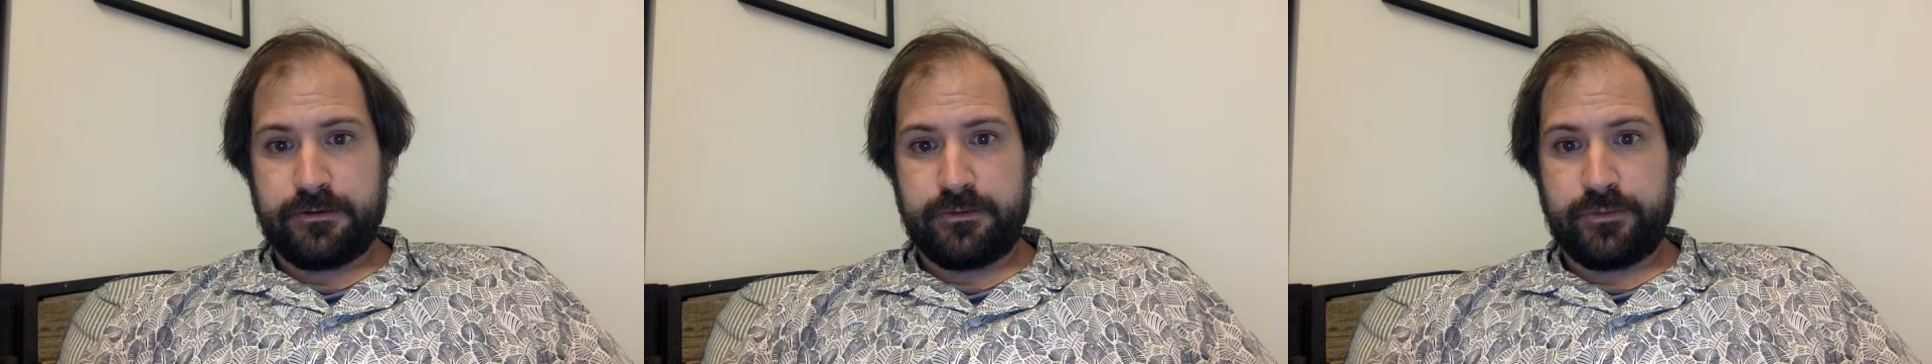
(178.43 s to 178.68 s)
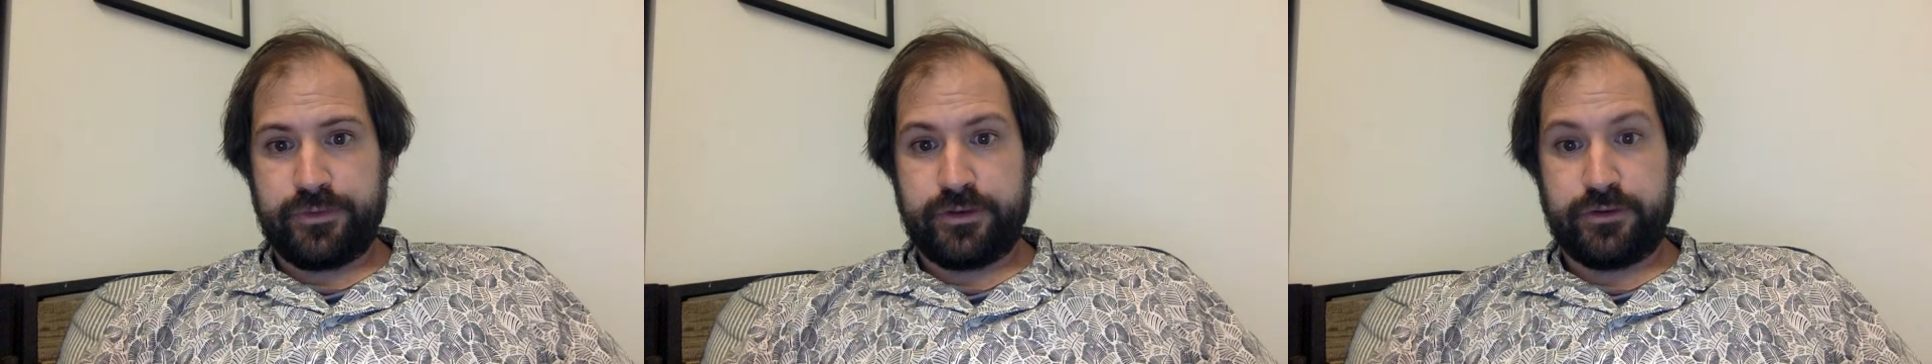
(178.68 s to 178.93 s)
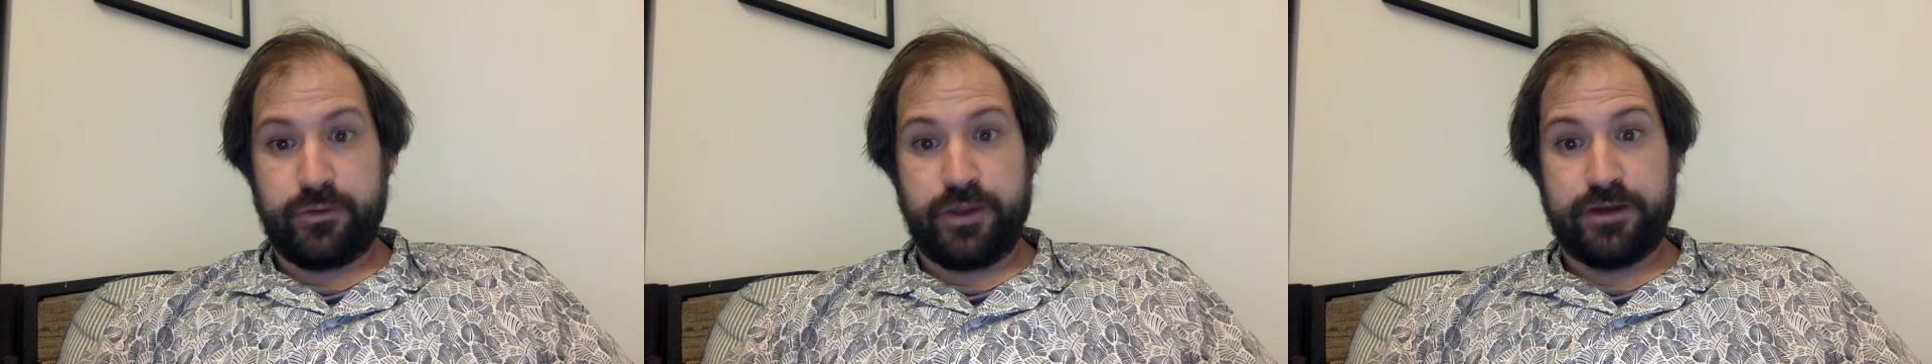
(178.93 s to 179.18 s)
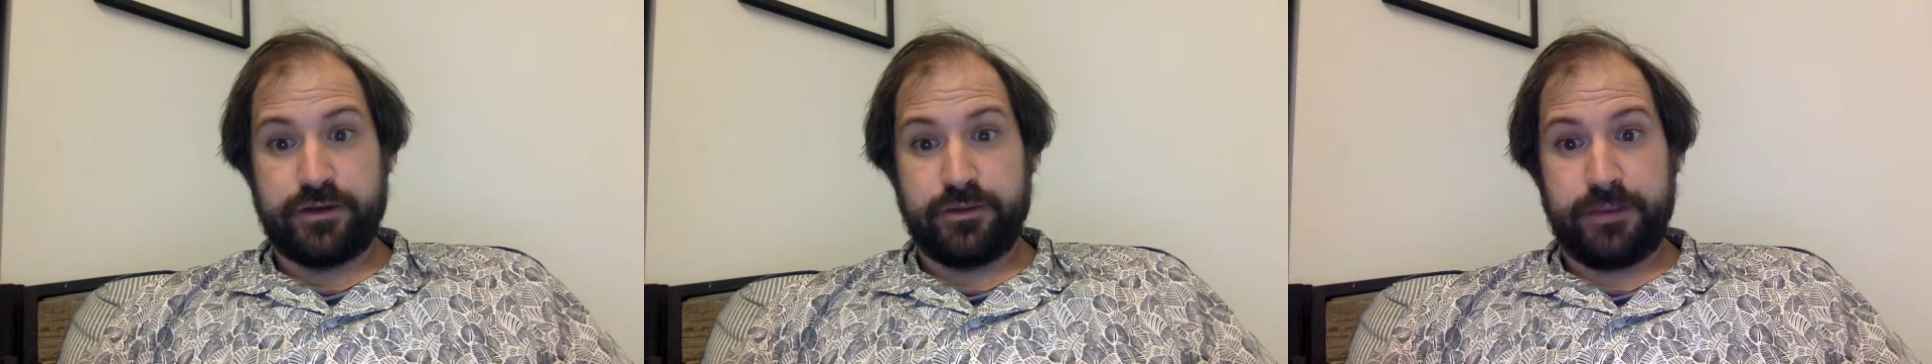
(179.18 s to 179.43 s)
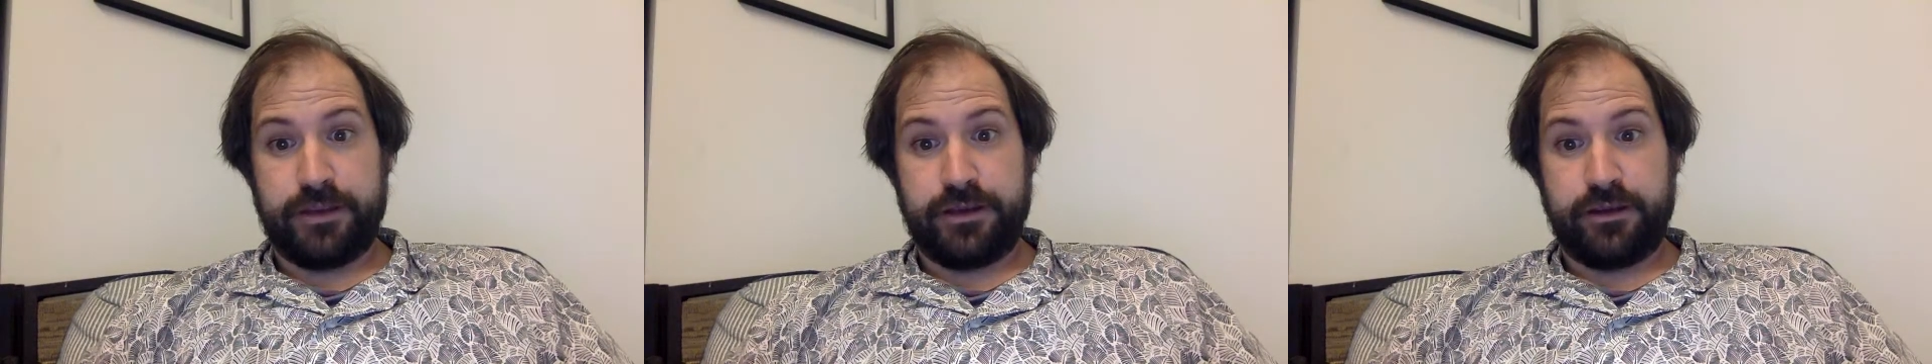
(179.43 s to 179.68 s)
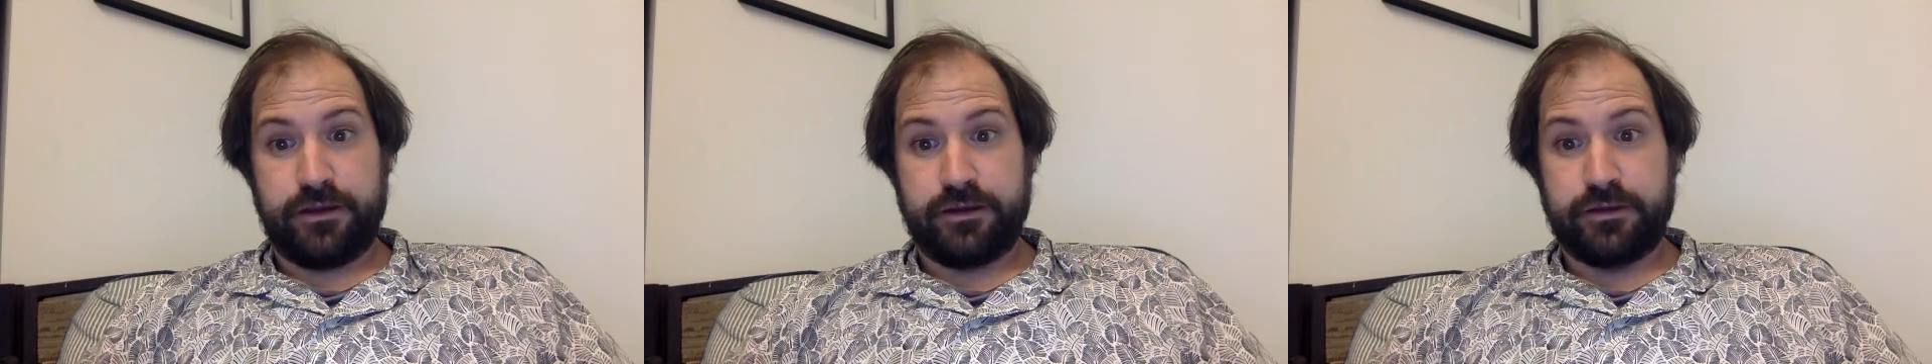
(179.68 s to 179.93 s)
within granular
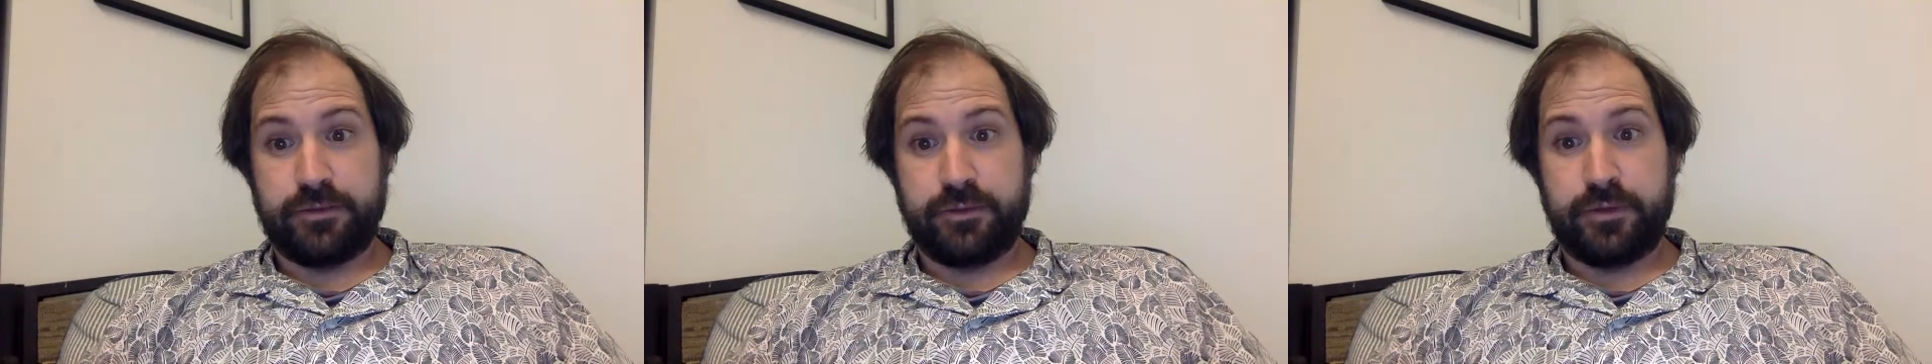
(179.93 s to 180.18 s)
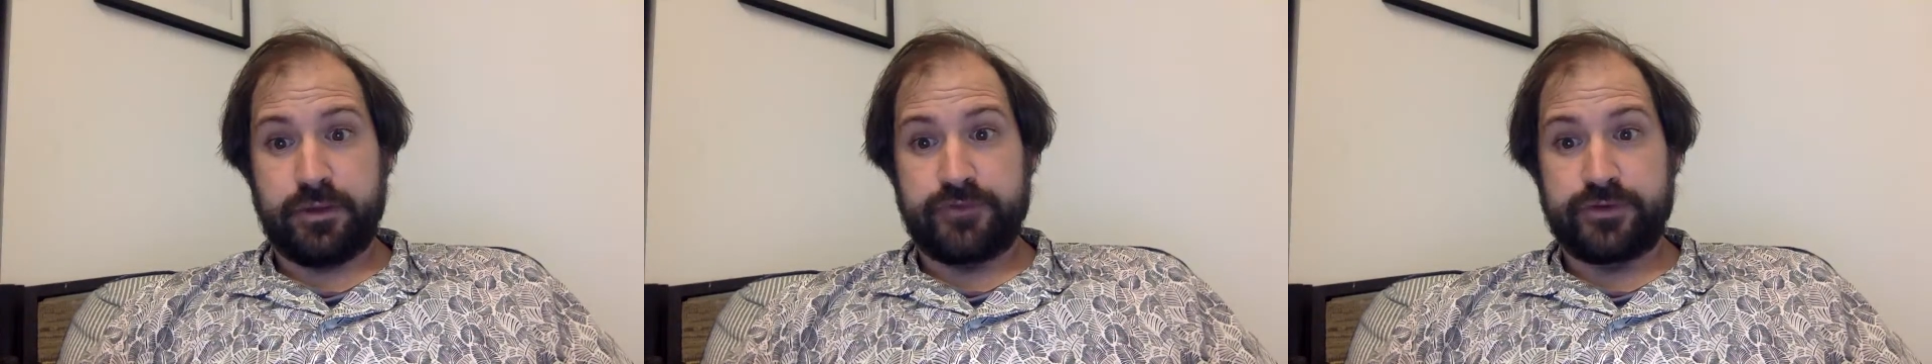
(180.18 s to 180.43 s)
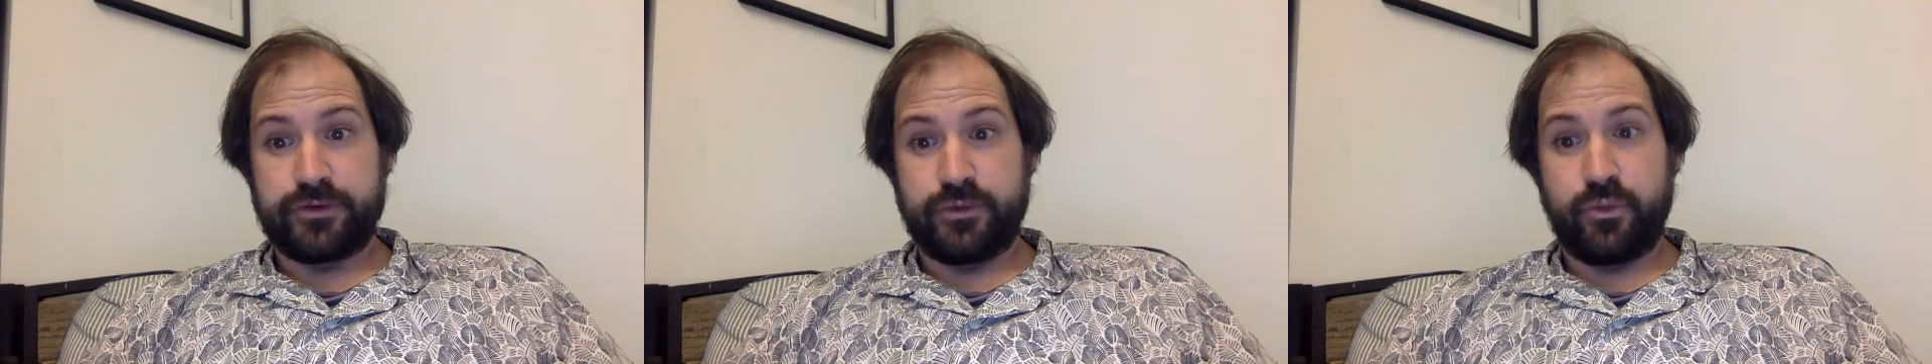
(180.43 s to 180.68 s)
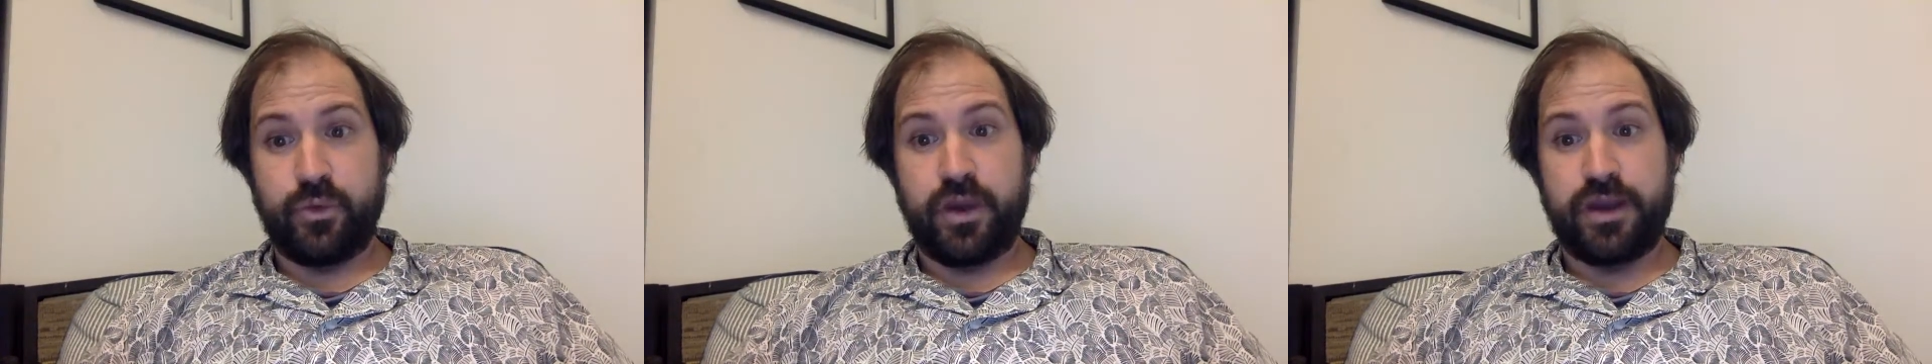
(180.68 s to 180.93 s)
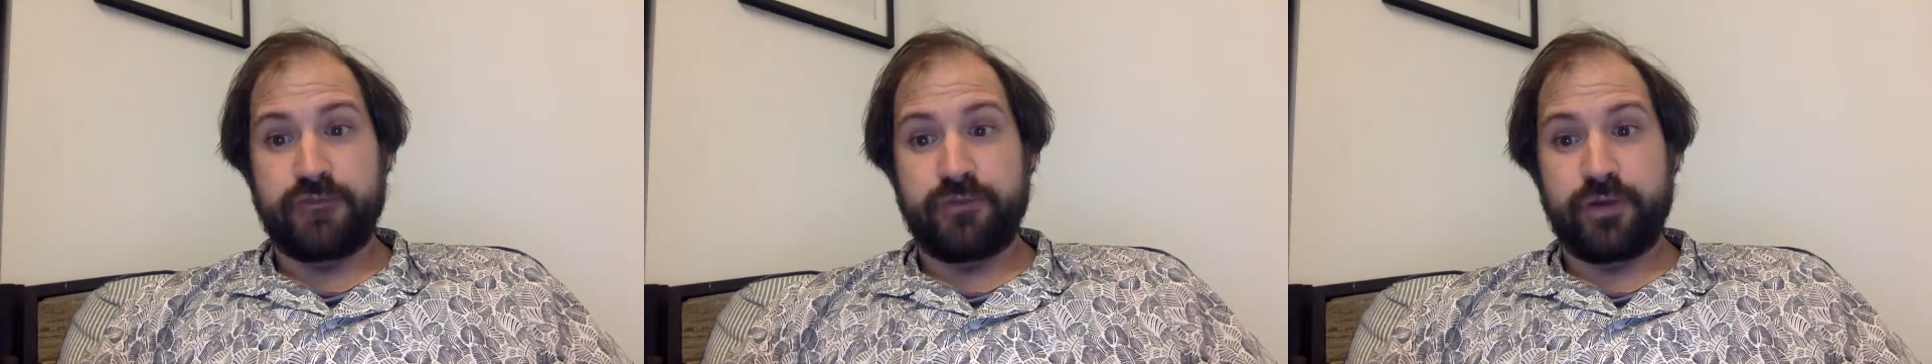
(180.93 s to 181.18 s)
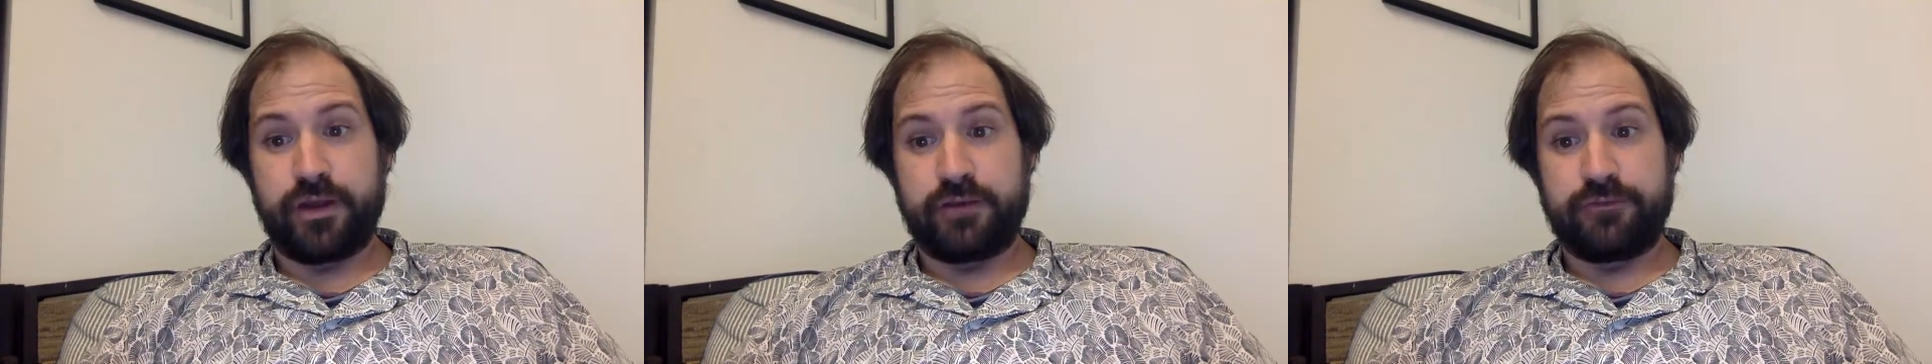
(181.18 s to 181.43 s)
media can be relevant to a wide
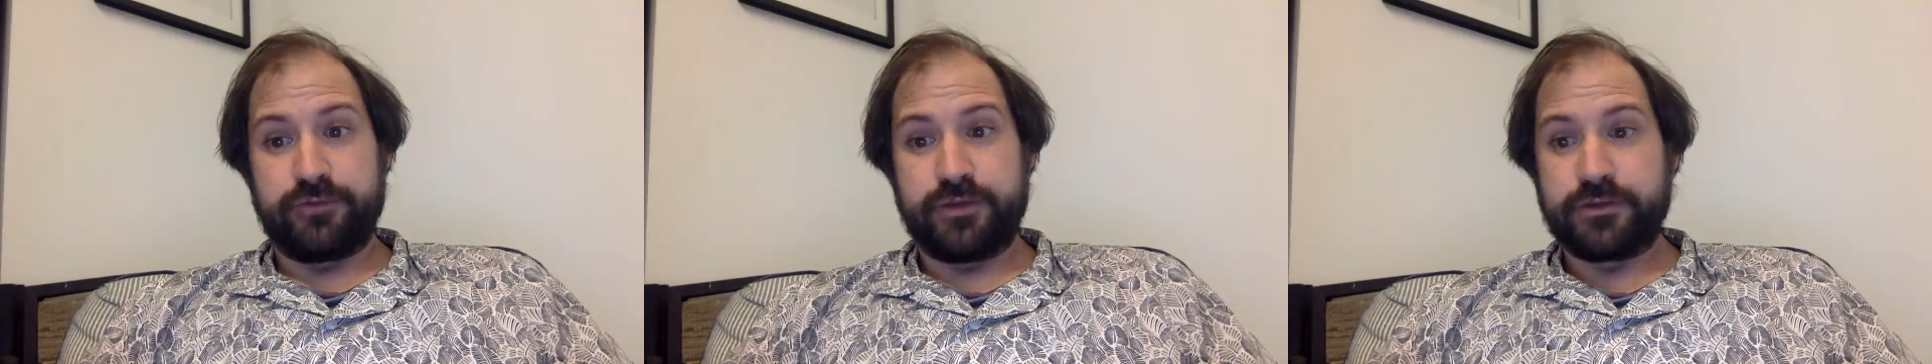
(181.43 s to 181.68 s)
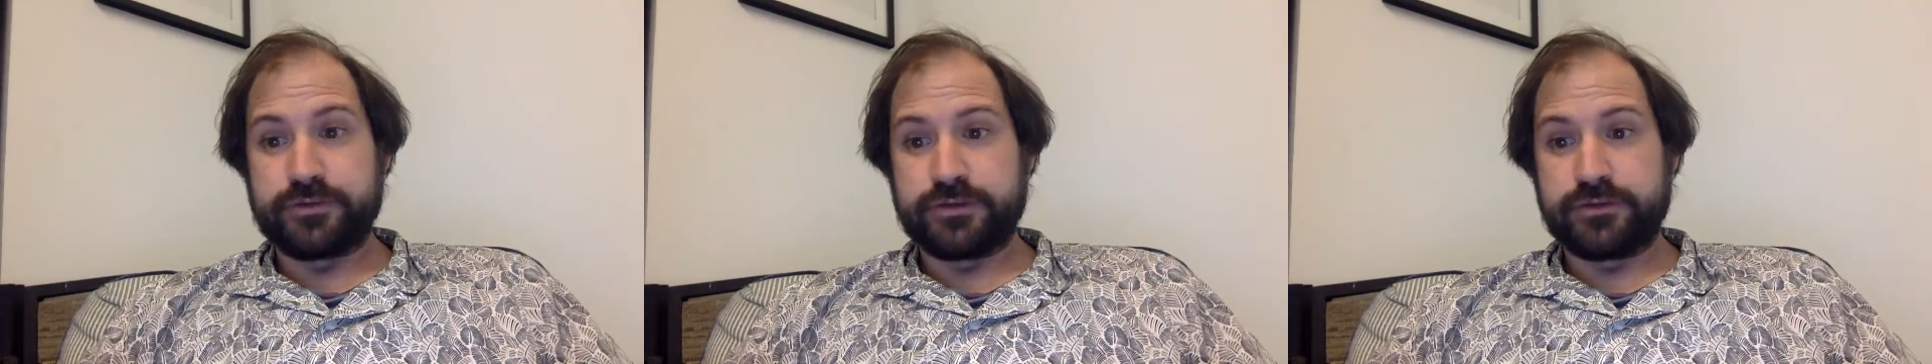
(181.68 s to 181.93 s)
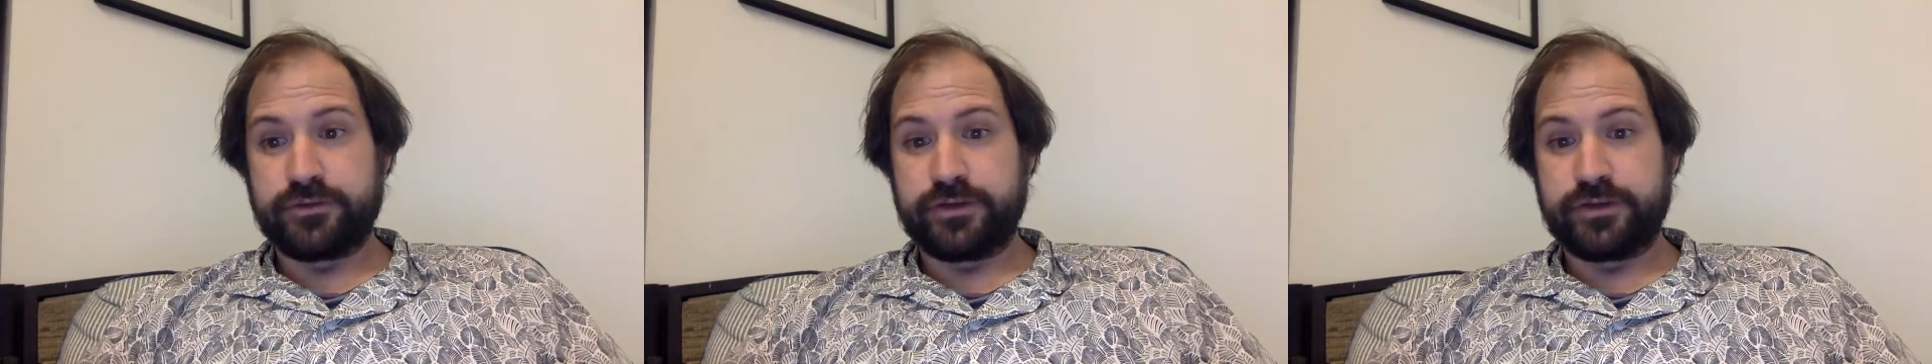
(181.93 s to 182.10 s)
variety of fields, including